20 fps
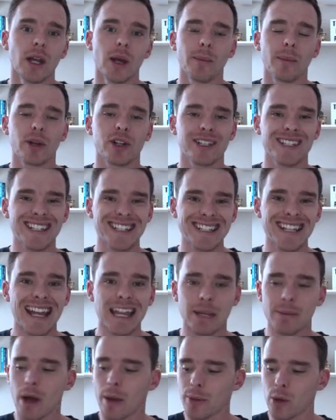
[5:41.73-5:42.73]
because to set
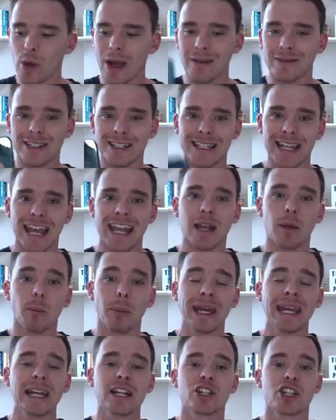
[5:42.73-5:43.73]
them up, you have to take a
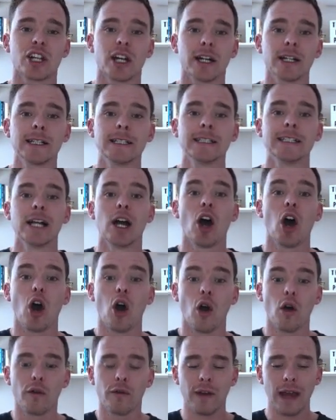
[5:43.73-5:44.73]
picture
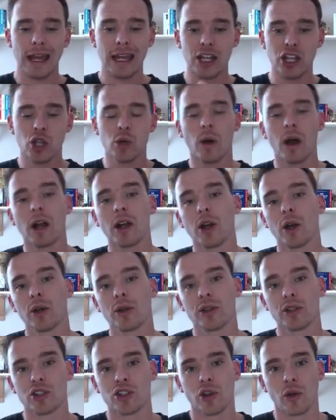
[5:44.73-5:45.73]
of a QR code
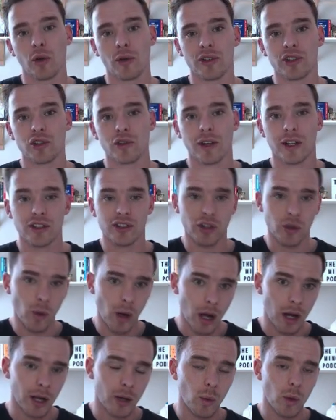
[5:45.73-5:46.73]
that's shown on the screen. So you
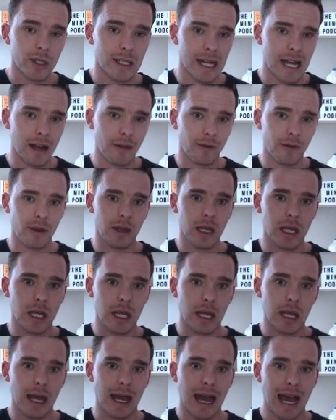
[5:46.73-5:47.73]
are gonna want to have the
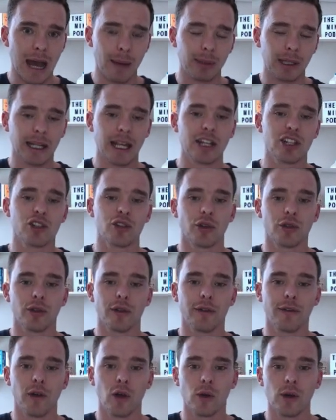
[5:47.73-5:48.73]
application on your
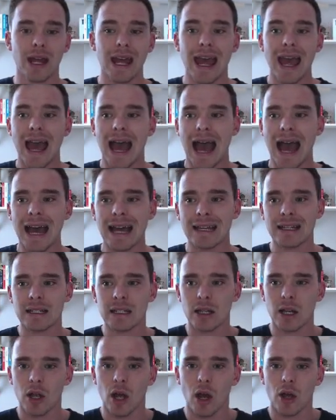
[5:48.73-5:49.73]
phone, and
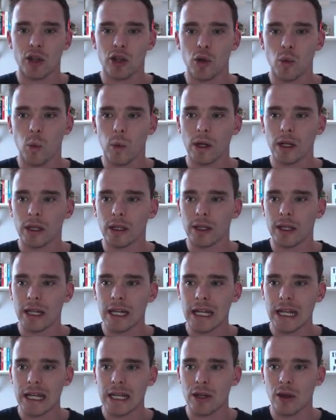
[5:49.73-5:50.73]
you will
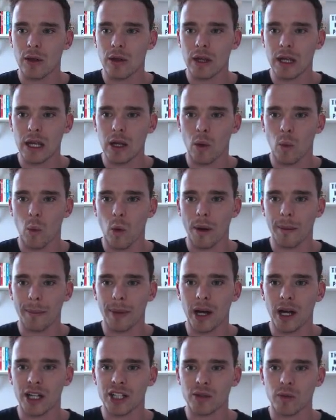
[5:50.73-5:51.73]
need the
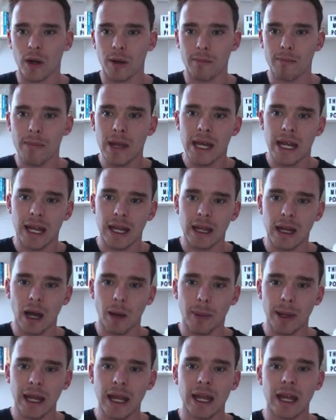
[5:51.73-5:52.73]
1Password Mini
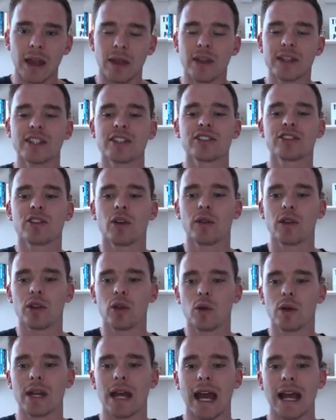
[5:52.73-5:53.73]
up here. This is so that you
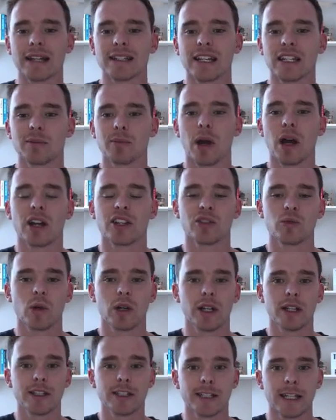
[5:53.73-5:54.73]
can access
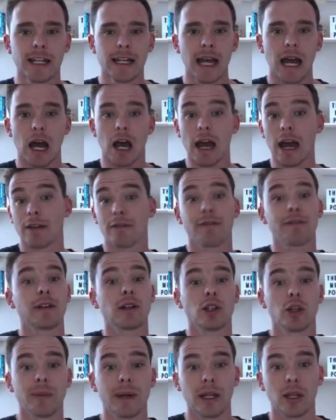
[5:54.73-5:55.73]
passwords uh, and
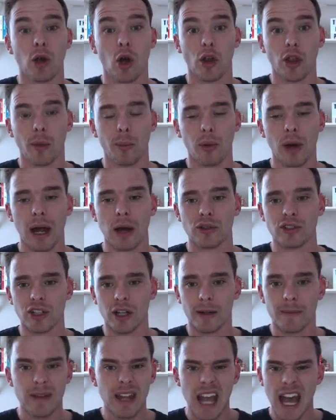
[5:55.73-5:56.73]
fill them in on the
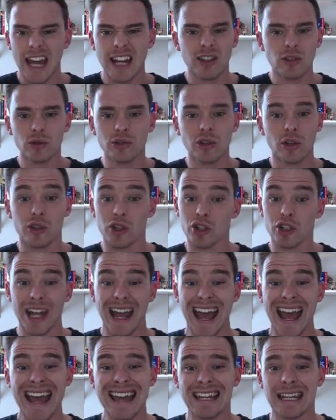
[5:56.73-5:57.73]
browser. And it's also just
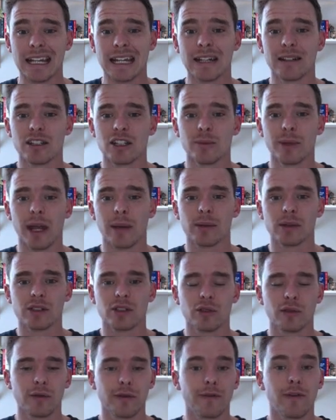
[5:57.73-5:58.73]
handy to be able
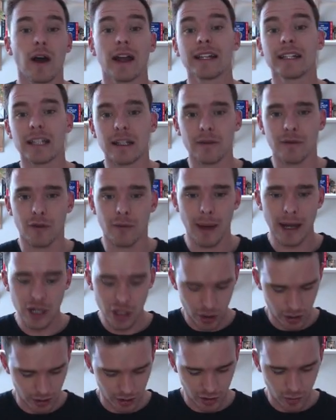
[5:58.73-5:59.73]
to find
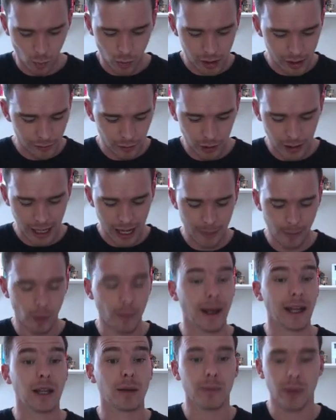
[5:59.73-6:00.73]
information. So wherever I am on
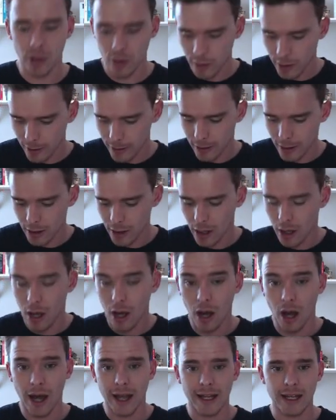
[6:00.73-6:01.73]
my computer,
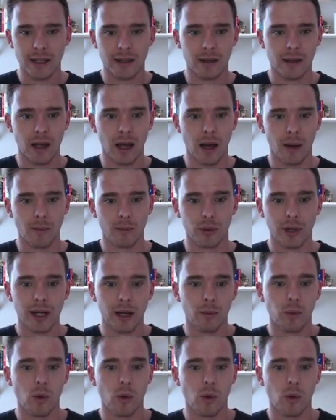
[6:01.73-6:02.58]
I can um, bring up